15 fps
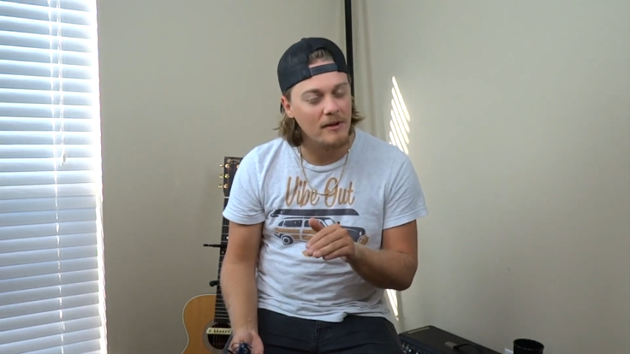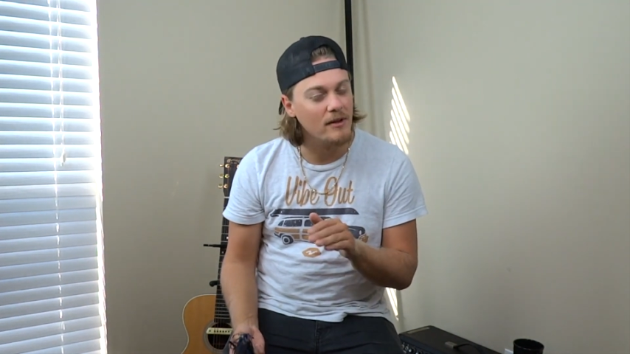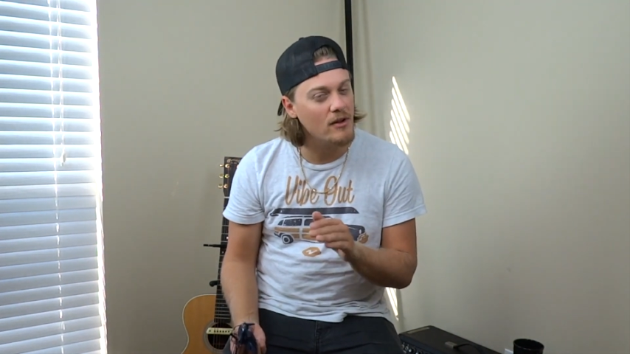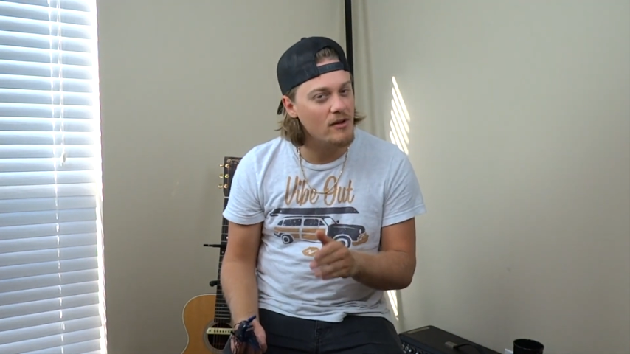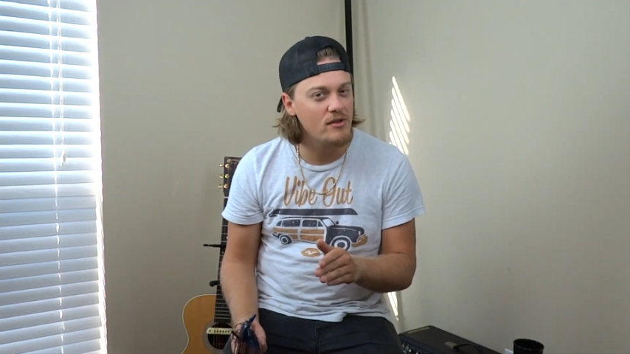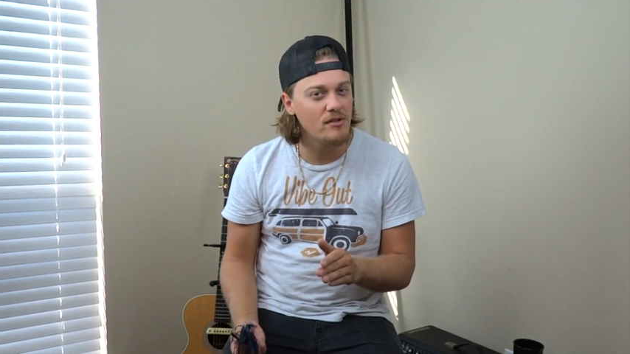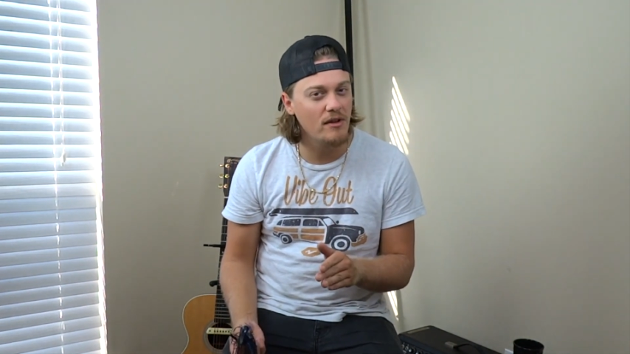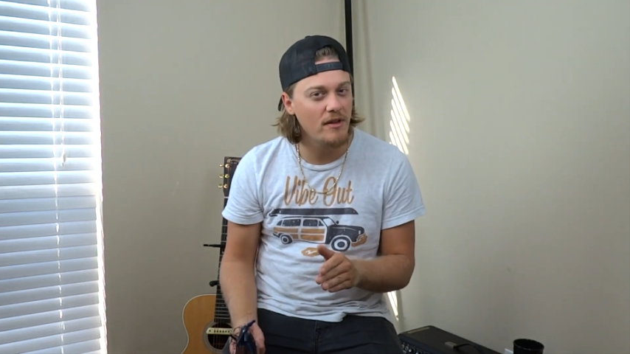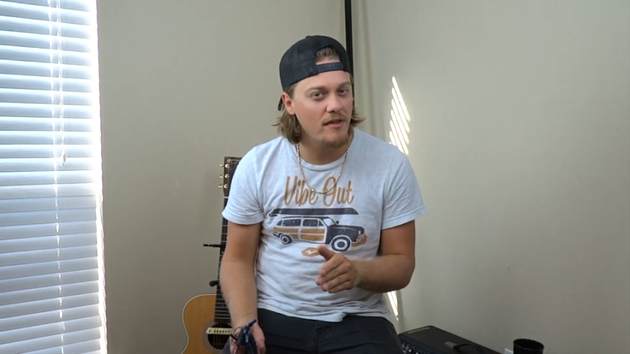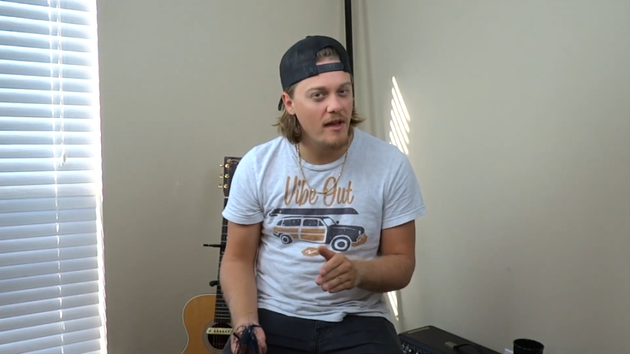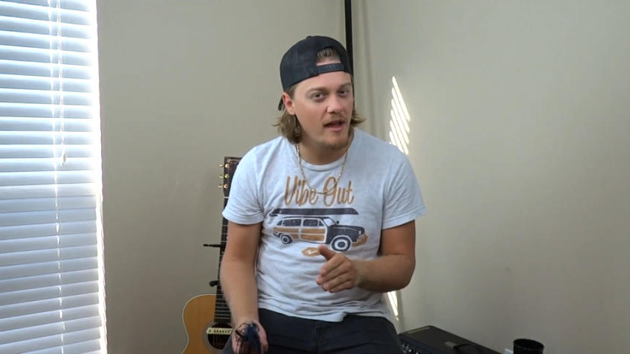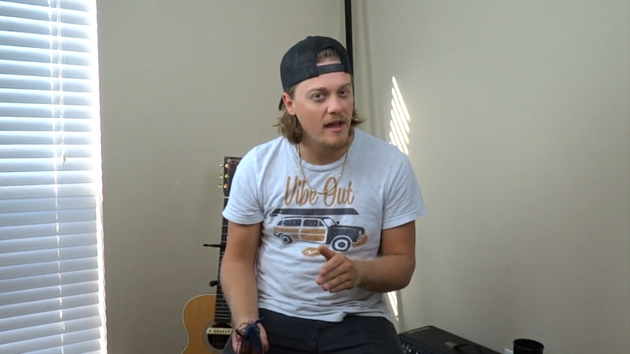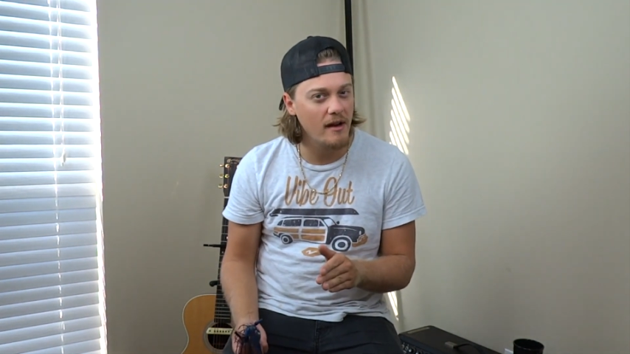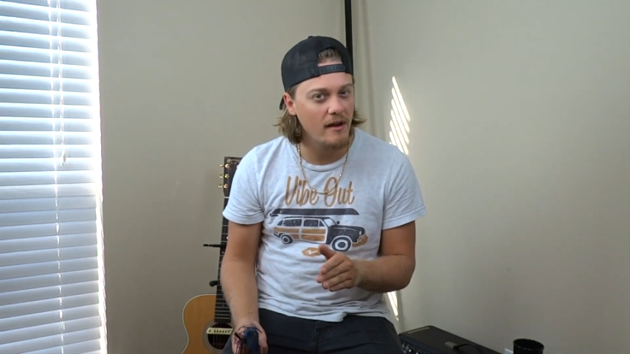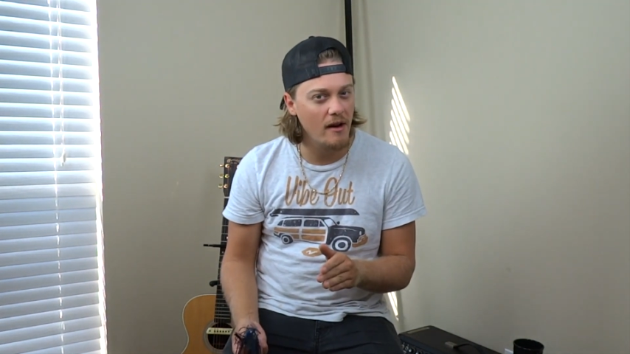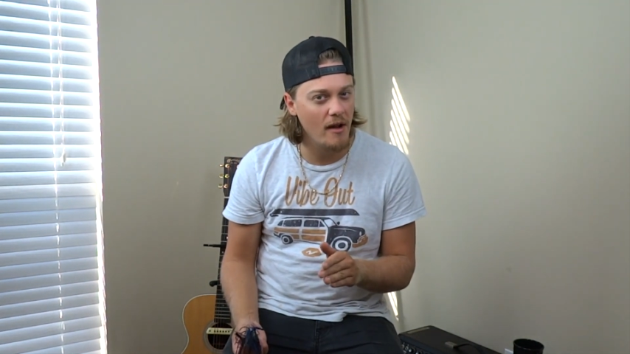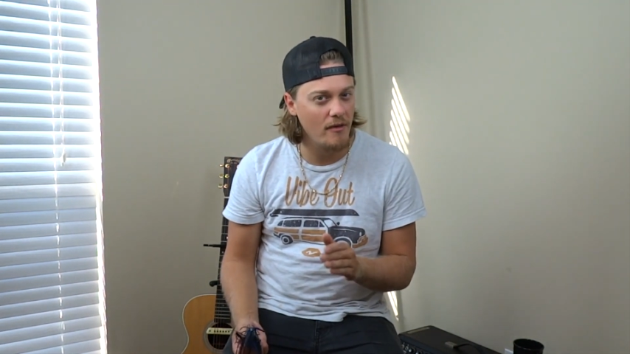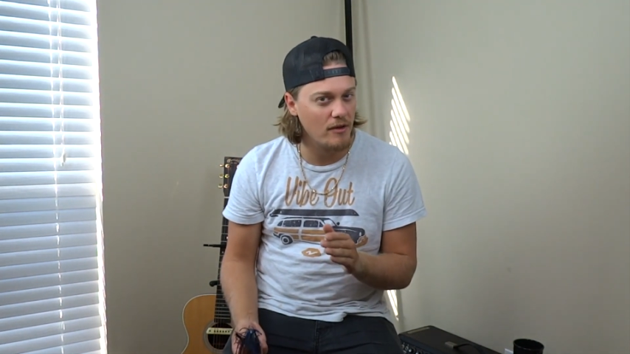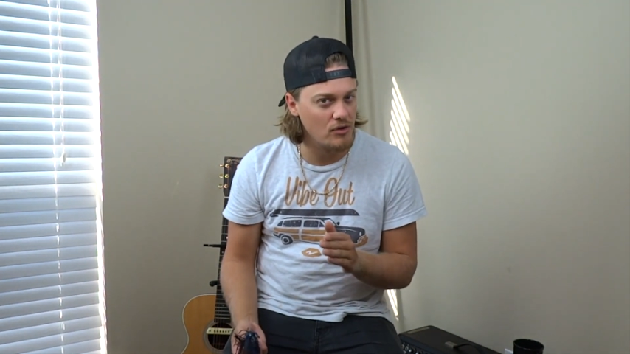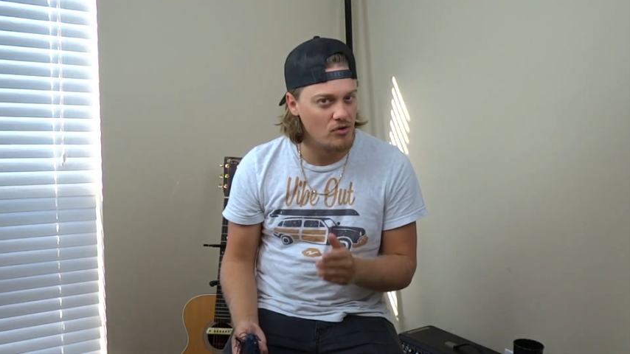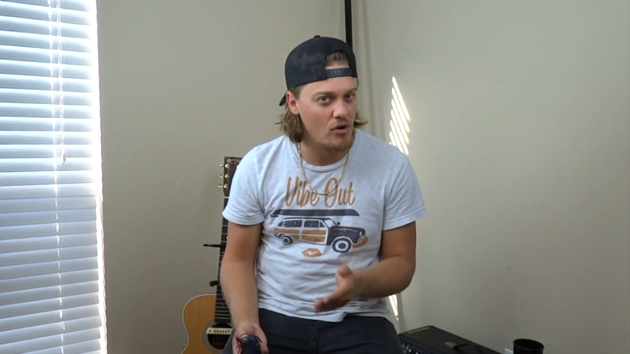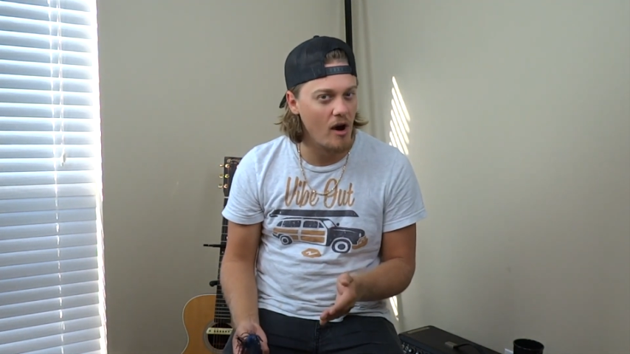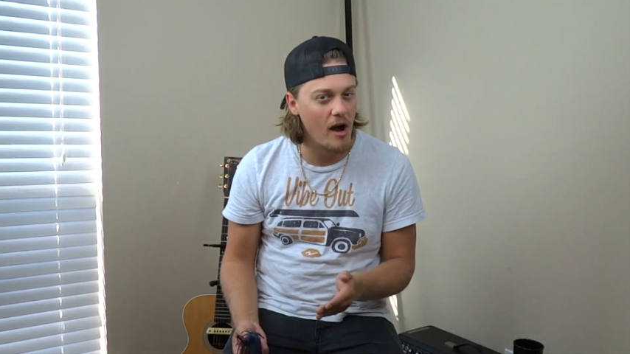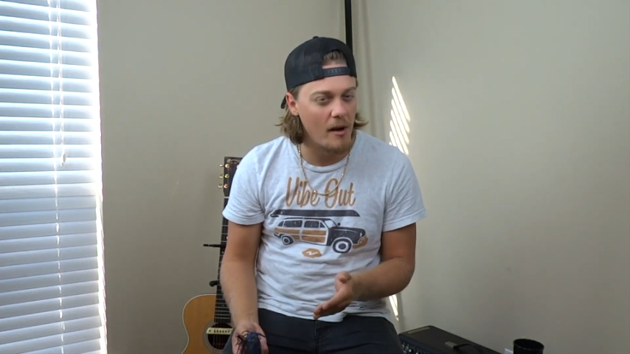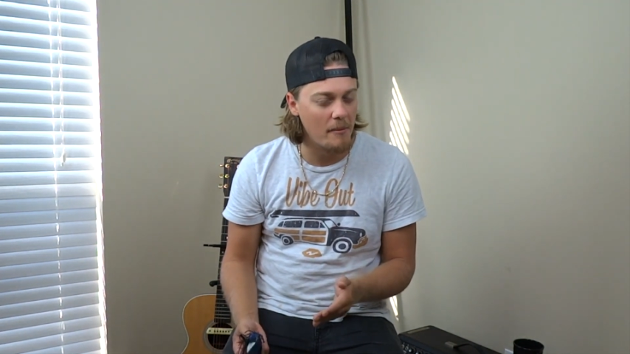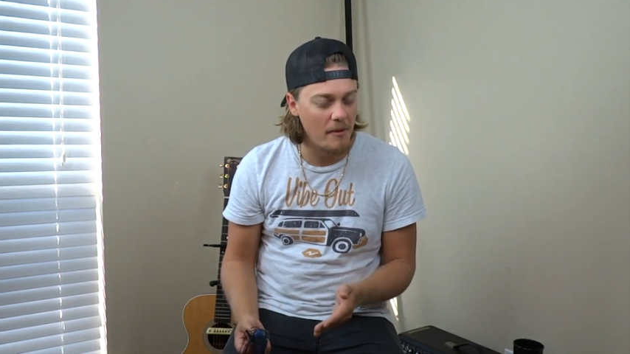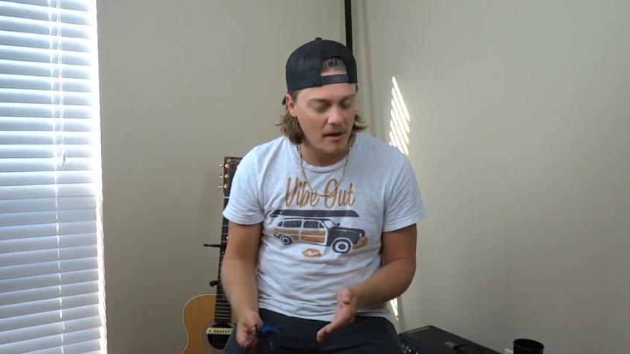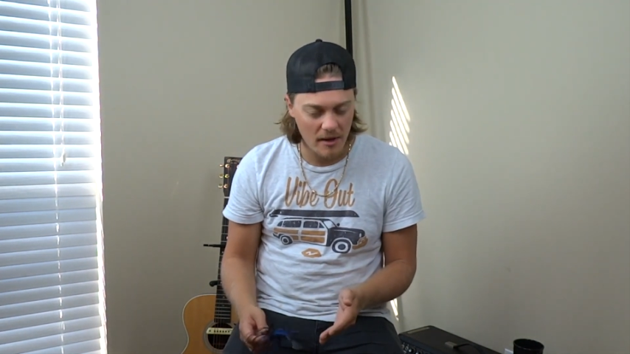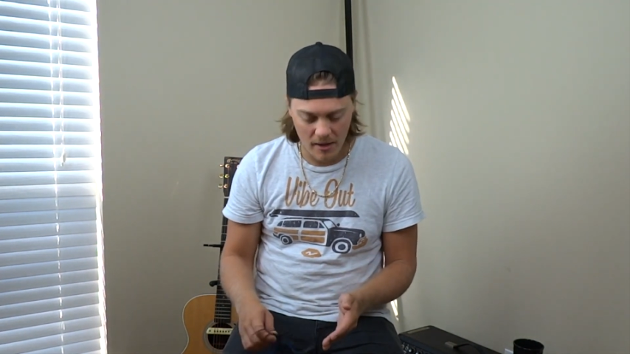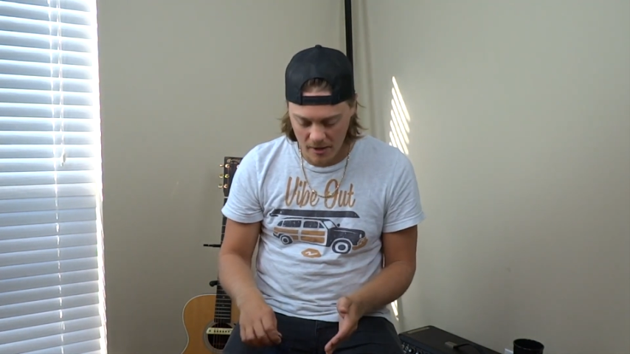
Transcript: and usually they hit it on the drop.